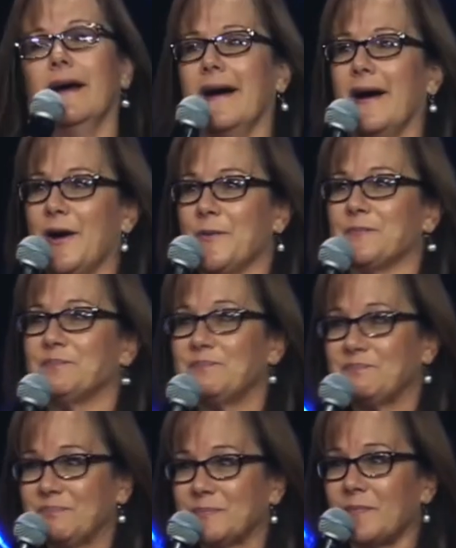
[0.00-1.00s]

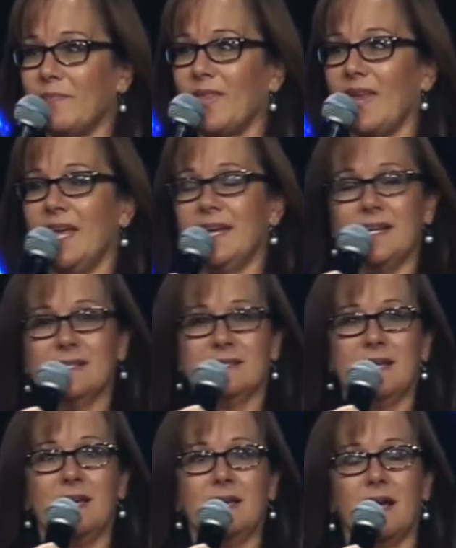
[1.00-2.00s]
And I
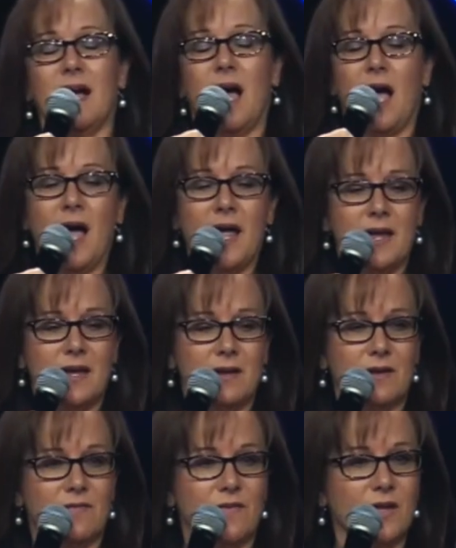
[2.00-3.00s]
said, I
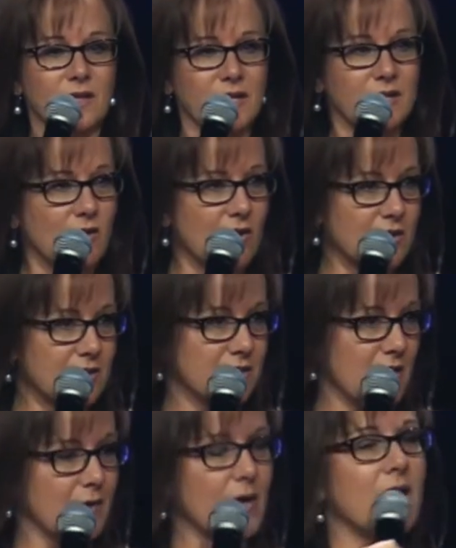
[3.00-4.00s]
felt like God,
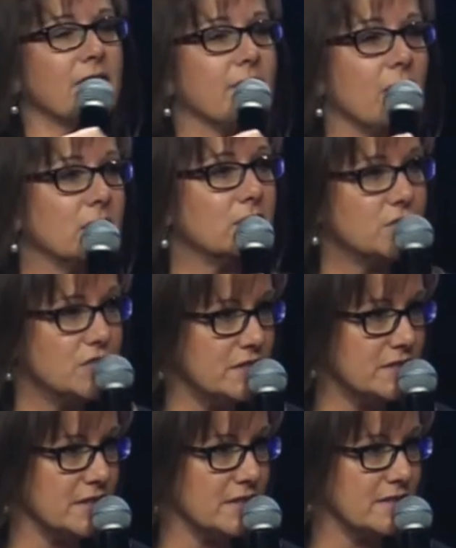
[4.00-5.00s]
I follow
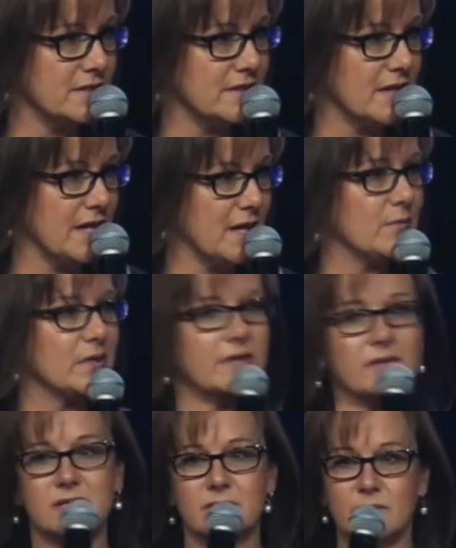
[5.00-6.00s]
Jesus, and I believe
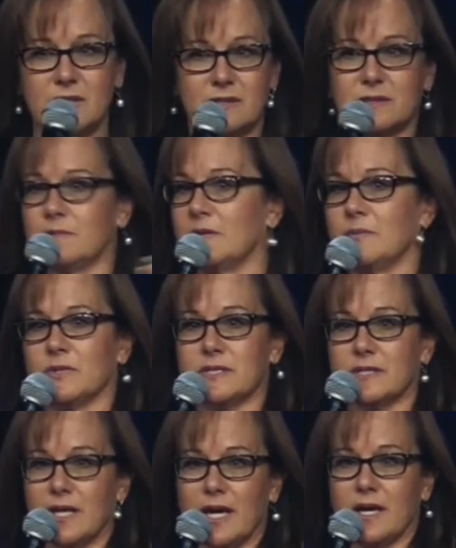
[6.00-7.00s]
he speaks to people today.